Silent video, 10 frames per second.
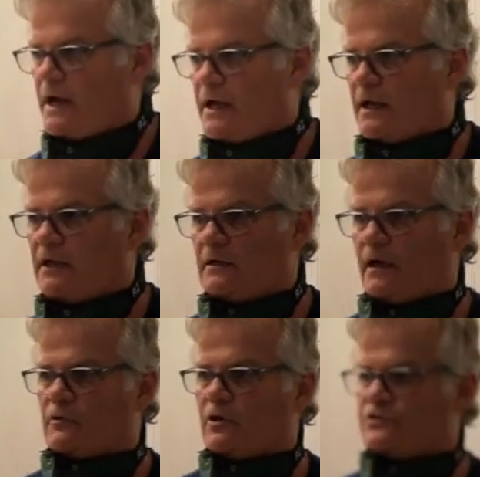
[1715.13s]
it,
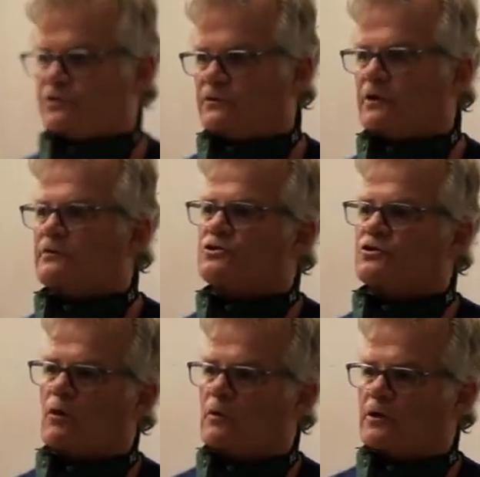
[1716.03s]
the short
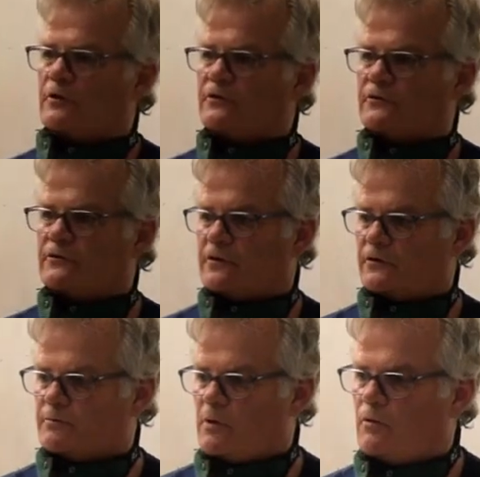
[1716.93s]
one, Chris, is there a
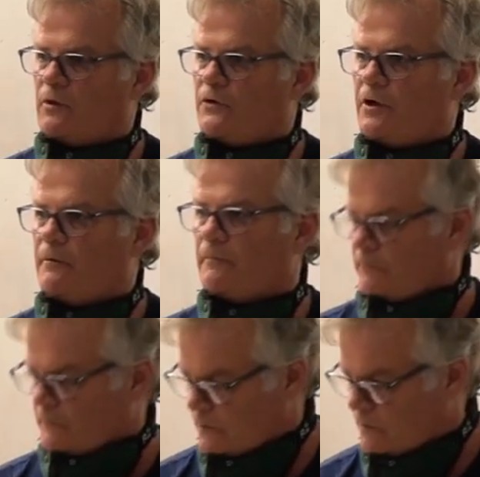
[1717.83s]
small one there?
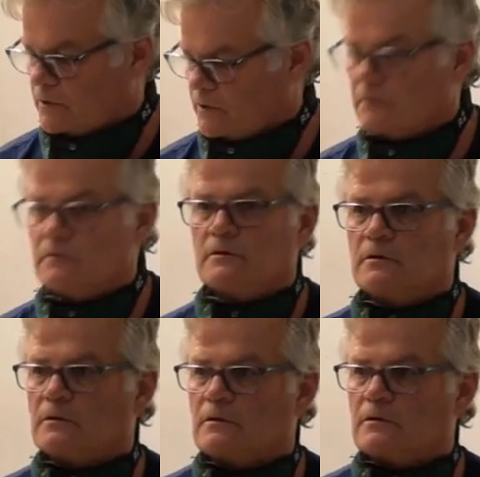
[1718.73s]
There we go.
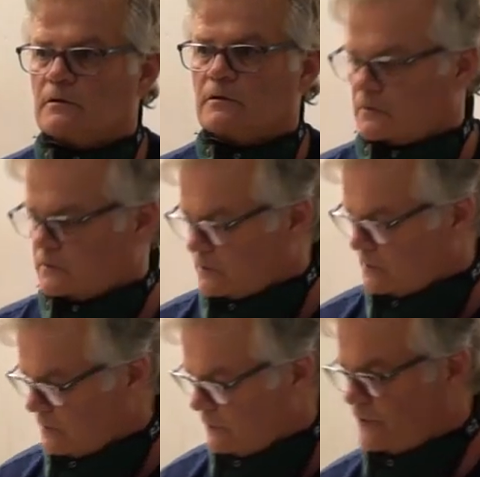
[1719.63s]

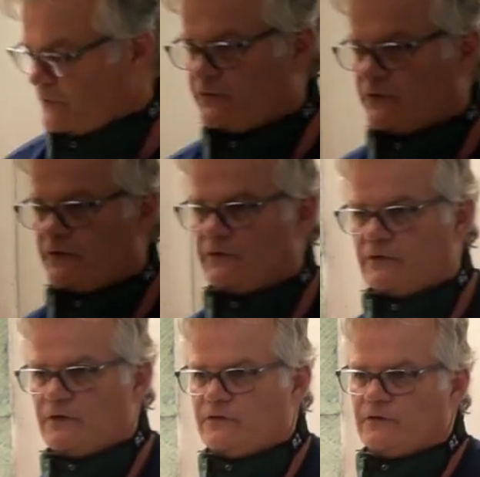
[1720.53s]
This
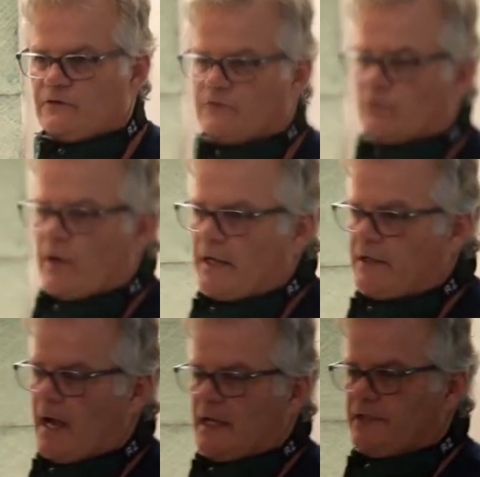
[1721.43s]
is the red dye
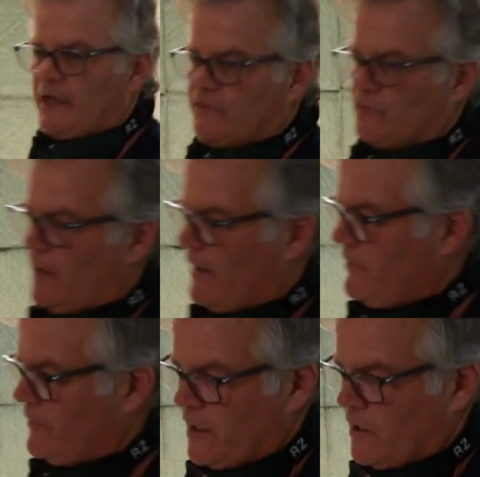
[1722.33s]
test. So
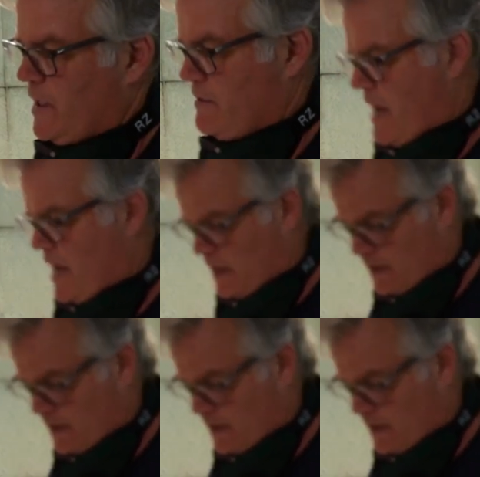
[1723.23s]
everything we made,